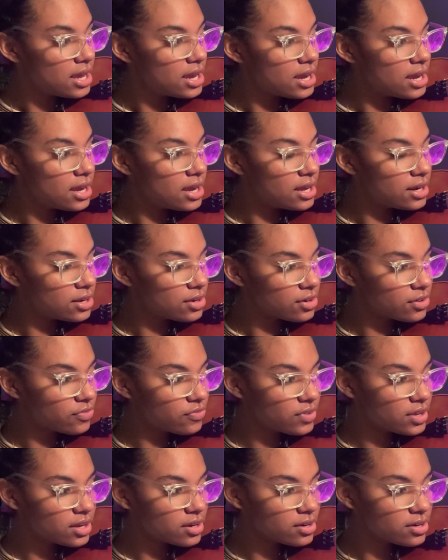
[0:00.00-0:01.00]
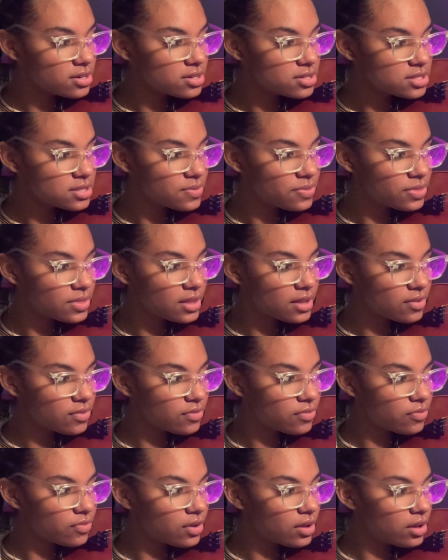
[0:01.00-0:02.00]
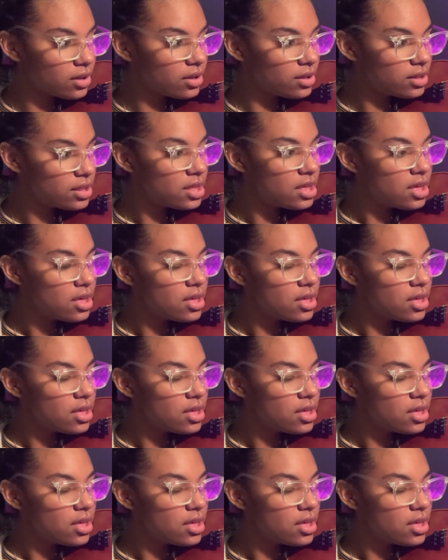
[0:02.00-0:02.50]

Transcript: and your fingers that fall